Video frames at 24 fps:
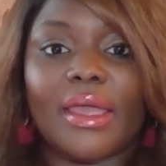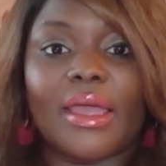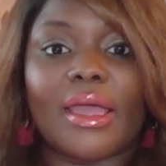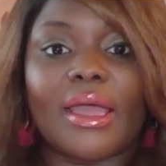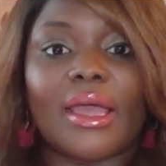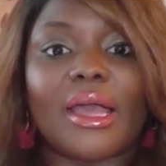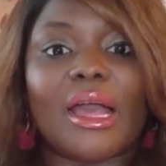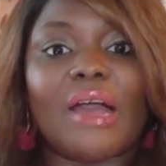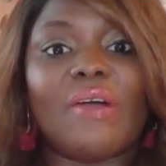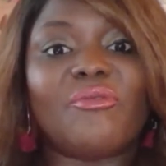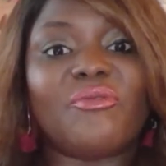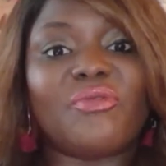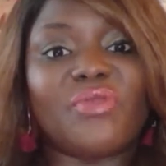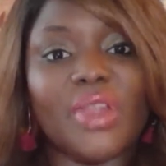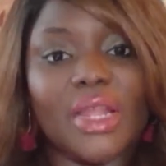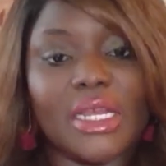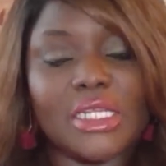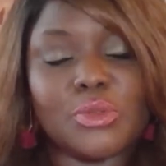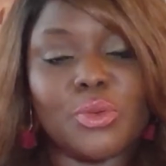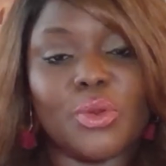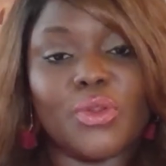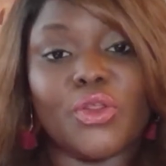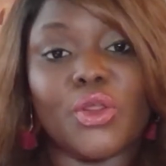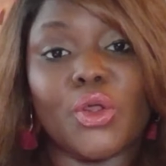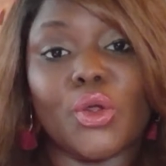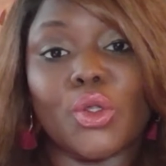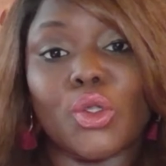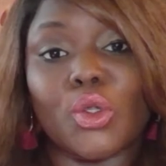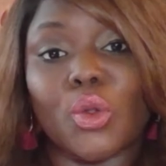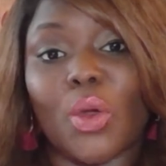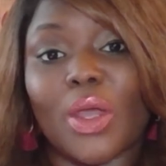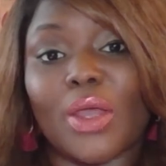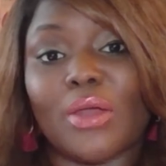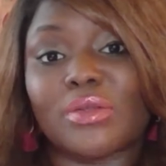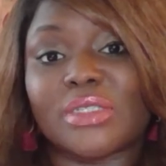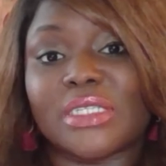conflicts with your
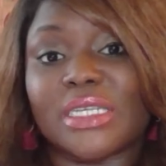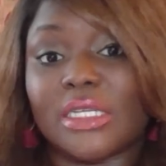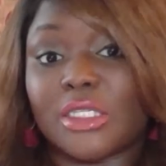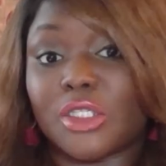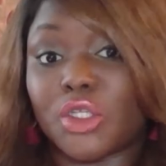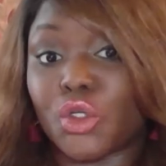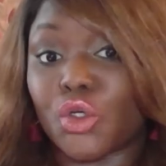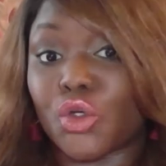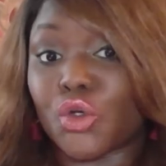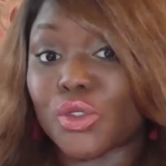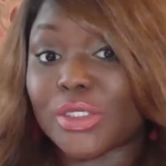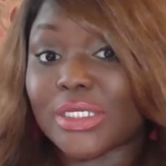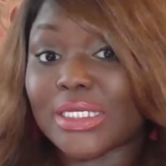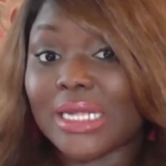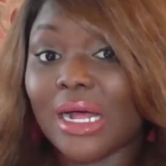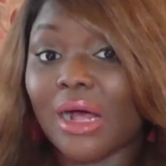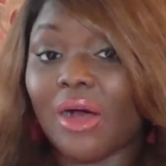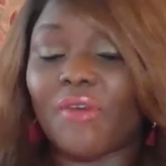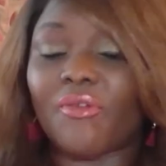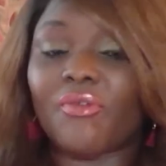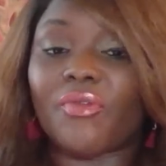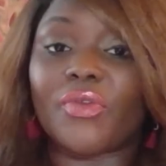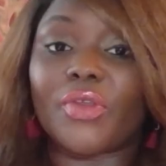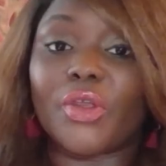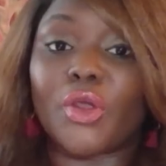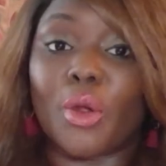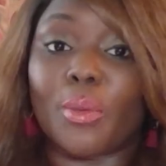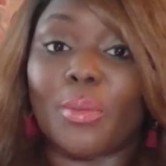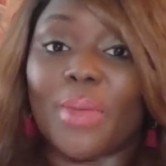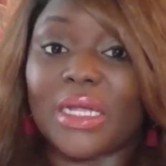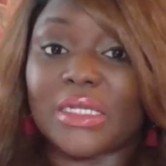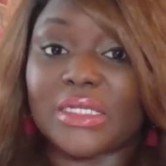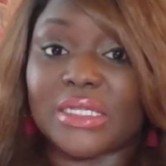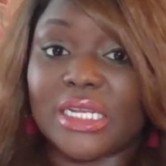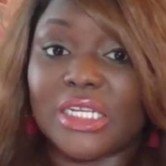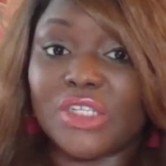loyalty to yourself, your
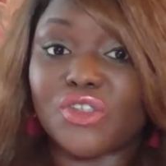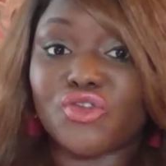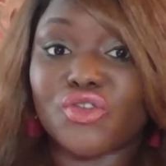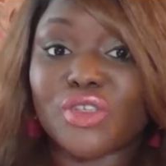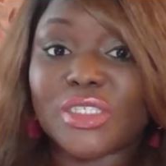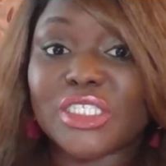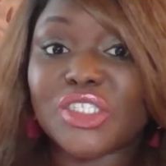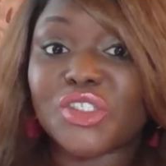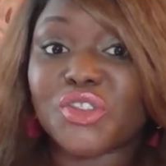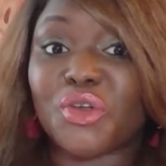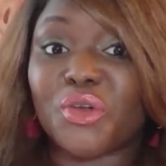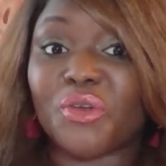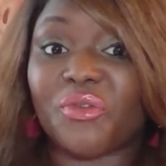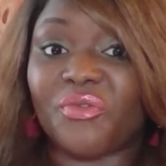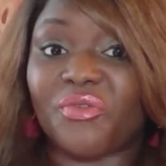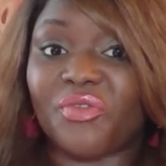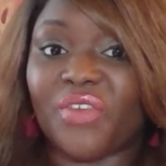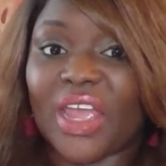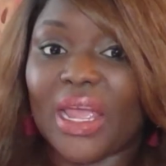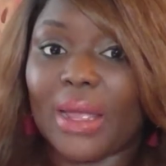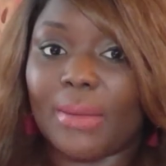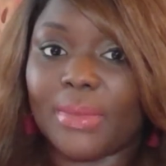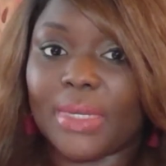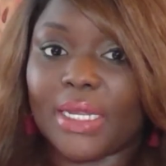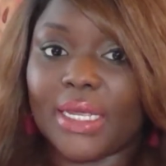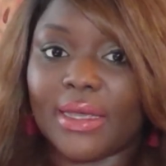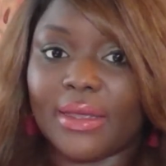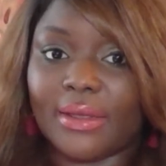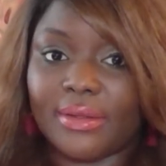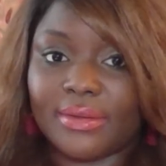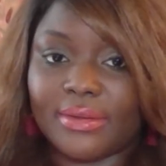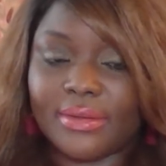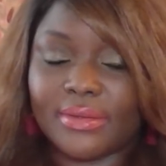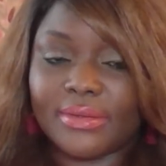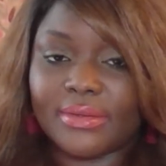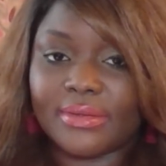best interests, your family,
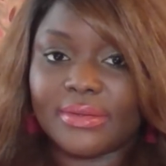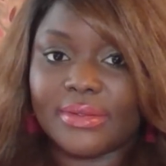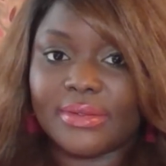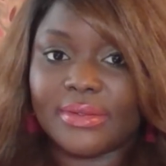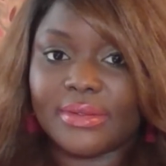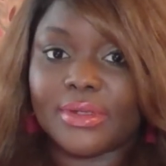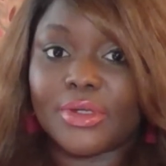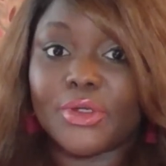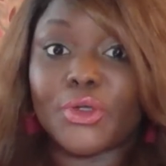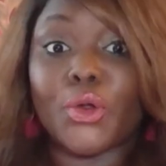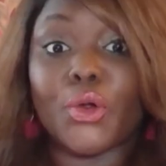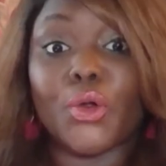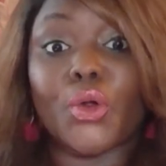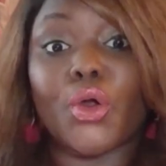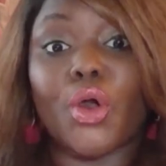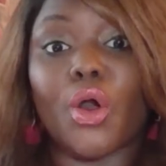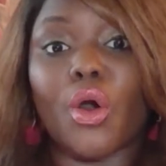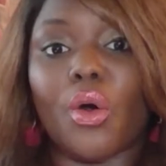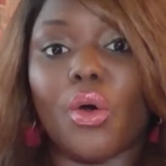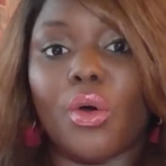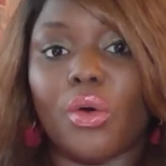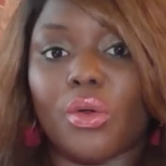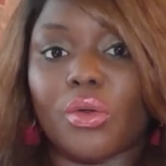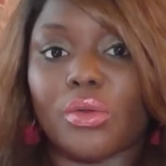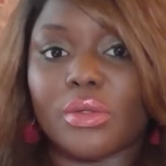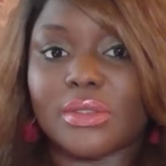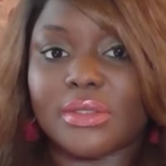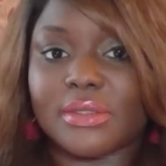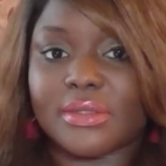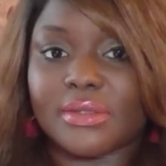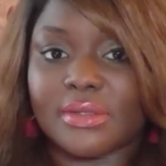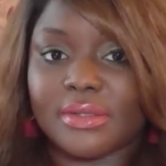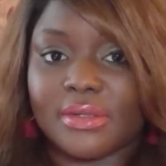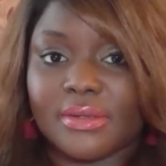your goals,